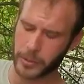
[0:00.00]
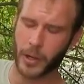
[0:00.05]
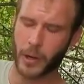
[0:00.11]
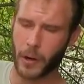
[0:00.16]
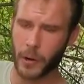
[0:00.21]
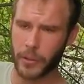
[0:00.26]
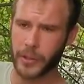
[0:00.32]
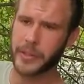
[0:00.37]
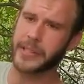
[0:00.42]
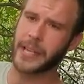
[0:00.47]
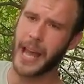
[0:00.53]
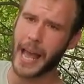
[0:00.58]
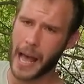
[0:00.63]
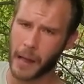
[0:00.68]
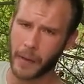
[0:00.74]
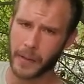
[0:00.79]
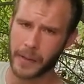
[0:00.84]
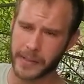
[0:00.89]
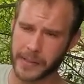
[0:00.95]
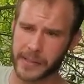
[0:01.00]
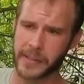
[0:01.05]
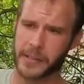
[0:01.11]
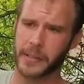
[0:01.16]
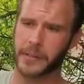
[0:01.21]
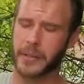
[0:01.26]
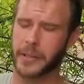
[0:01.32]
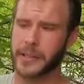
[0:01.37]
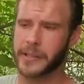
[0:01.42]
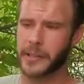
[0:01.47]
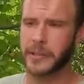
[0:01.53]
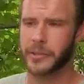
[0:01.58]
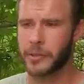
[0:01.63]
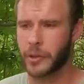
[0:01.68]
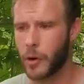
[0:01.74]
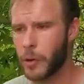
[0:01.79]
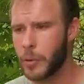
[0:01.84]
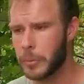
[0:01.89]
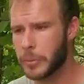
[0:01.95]
called the talus is a
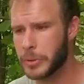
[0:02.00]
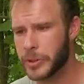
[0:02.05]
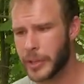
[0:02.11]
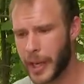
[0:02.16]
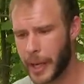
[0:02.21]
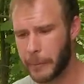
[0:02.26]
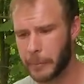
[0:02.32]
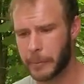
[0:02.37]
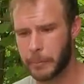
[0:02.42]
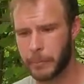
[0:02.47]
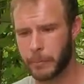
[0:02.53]
dome-shaped